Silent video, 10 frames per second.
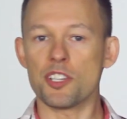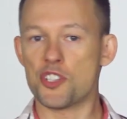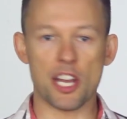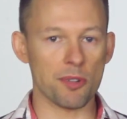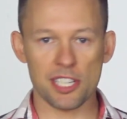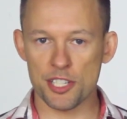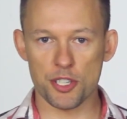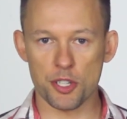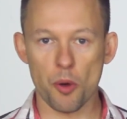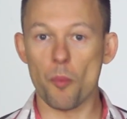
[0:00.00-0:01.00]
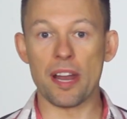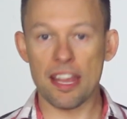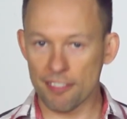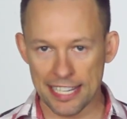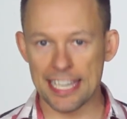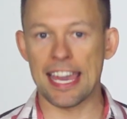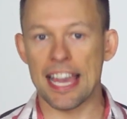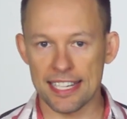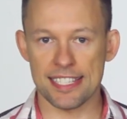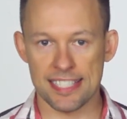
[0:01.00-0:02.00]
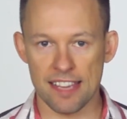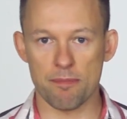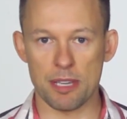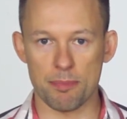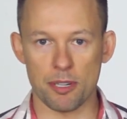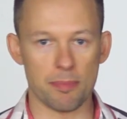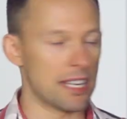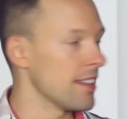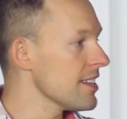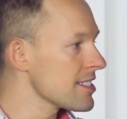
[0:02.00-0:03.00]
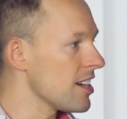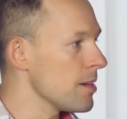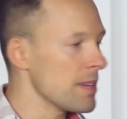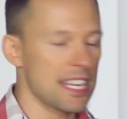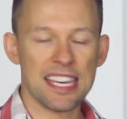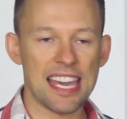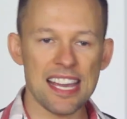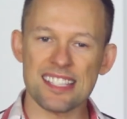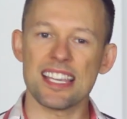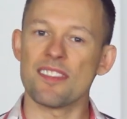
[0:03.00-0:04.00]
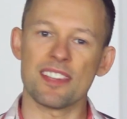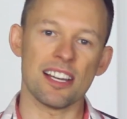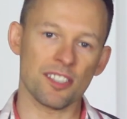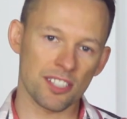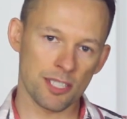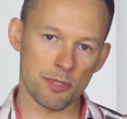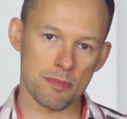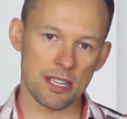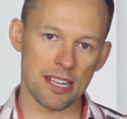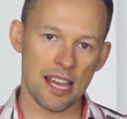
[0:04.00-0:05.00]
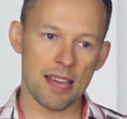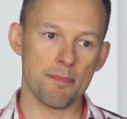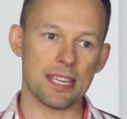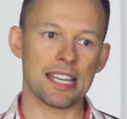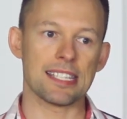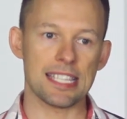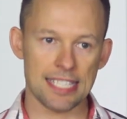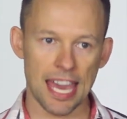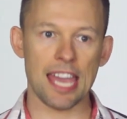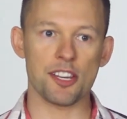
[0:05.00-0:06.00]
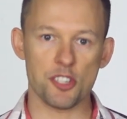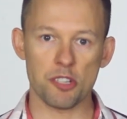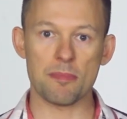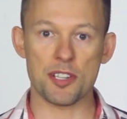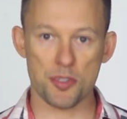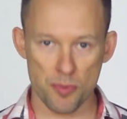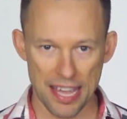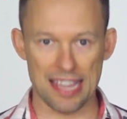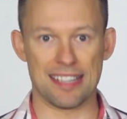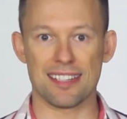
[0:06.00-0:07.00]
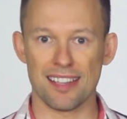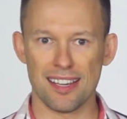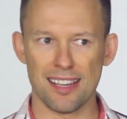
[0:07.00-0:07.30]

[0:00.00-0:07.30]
will generally do whatever he can to save people, but in this comic, he can't save an elderly woman because he's gained too much weight.